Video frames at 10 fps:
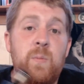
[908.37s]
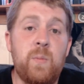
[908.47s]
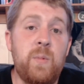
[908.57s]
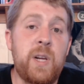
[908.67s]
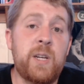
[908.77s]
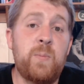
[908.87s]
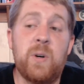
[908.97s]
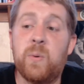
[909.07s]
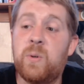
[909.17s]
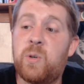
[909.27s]
Next
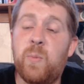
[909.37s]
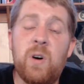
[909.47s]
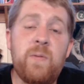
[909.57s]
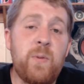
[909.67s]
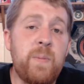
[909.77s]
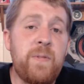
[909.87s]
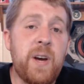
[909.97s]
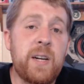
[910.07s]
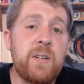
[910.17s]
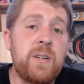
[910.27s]
pro, small form
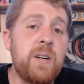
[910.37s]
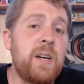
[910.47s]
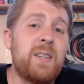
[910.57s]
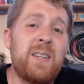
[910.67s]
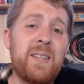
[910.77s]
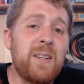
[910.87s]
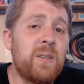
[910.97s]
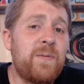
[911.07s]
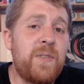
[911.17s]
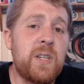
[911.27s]
factor, still
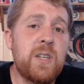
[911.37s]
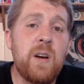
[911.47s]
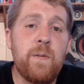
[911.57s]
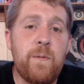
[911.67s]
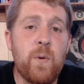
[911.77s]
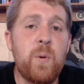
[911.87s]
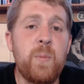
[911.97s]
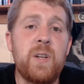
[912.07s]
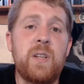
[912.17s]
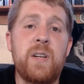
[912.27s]
fits 4
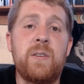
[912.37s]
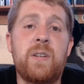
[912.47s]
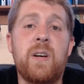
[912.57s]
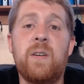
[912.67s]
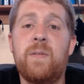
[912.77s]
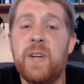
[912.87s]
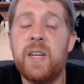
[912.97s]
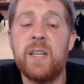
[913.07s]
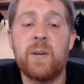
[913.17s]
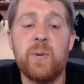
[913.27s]
milliliters of
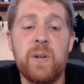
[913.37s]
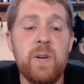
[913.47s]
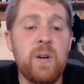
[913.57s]
e-liquid.